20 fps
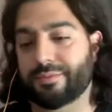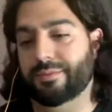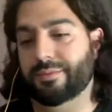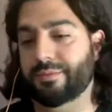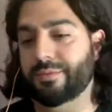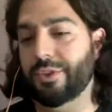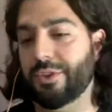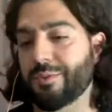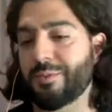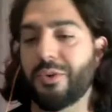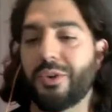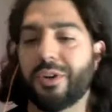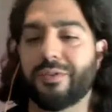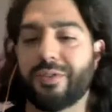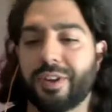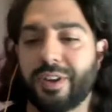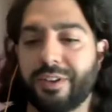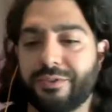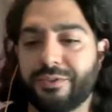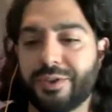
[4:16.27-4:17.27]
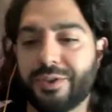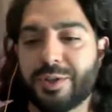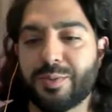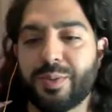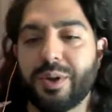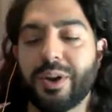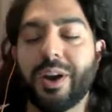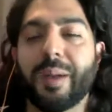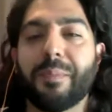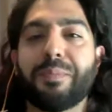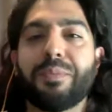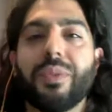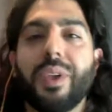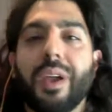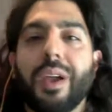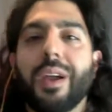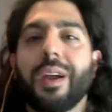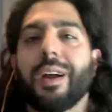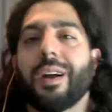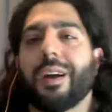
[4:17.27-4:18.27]
You're more of like a free spirit.
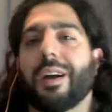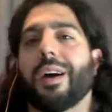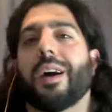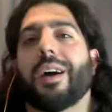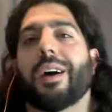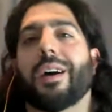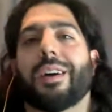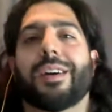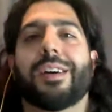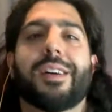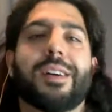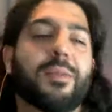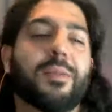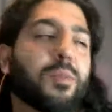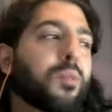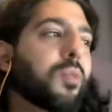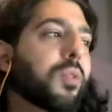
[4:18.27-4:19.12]
Then